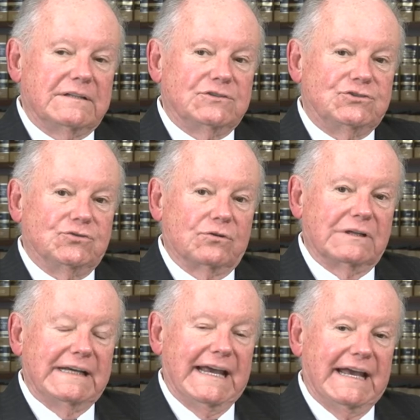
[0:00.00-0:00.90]

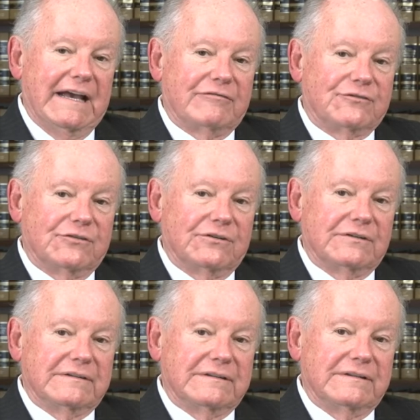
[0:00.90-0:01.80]
shortly
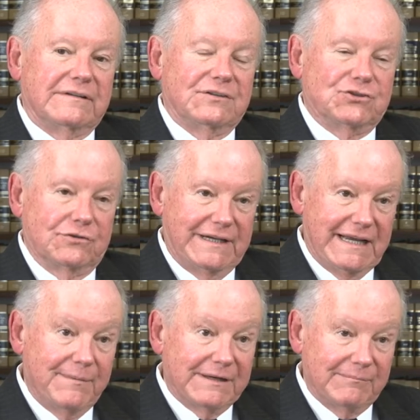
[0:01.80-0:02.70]
after the jury
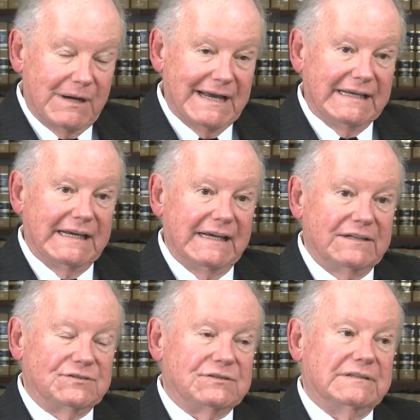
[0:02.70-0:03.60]
came in in my
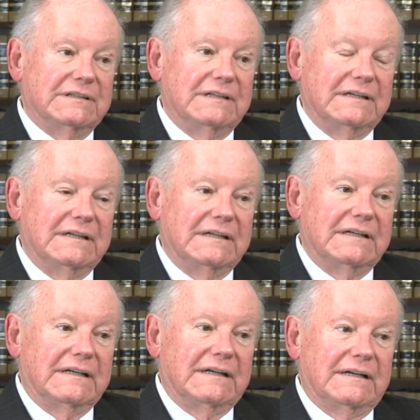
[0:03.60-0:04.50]
case,
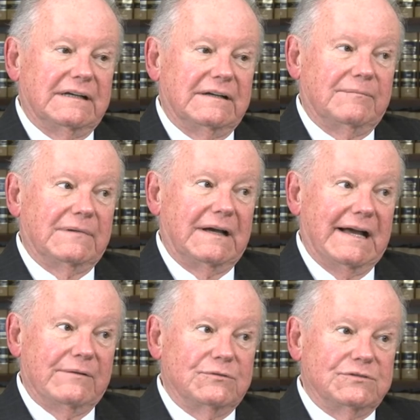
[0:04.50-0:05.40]
um,
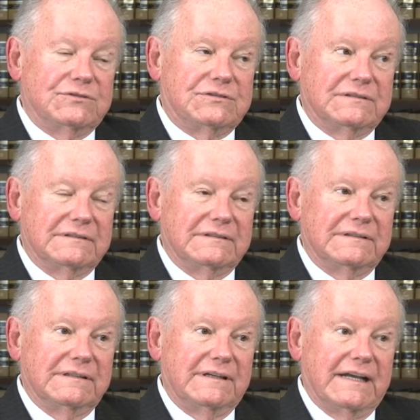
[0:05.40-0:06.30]
I was
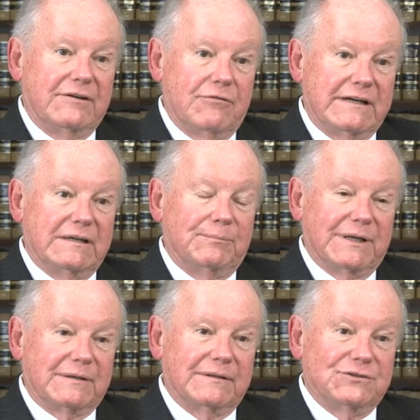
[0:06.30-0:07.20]
getting ready to
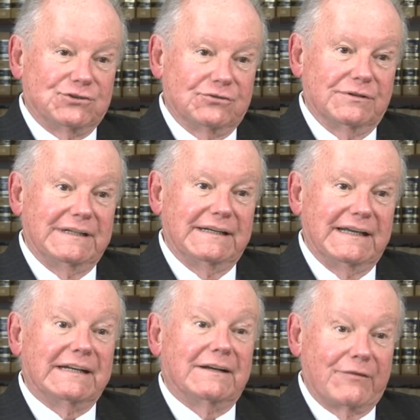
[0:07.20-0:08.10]
pick a jury
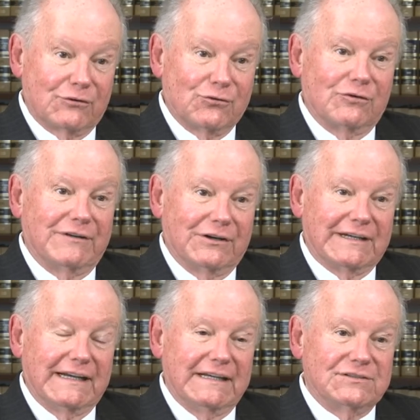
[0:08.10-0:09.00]
in another Corvair
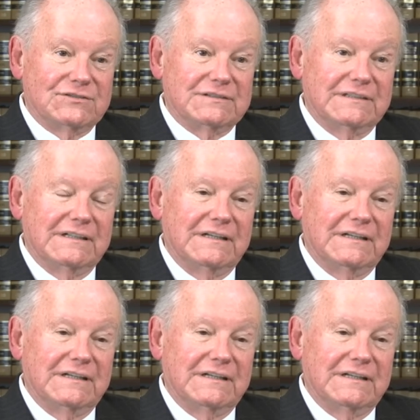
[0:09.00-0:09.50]
case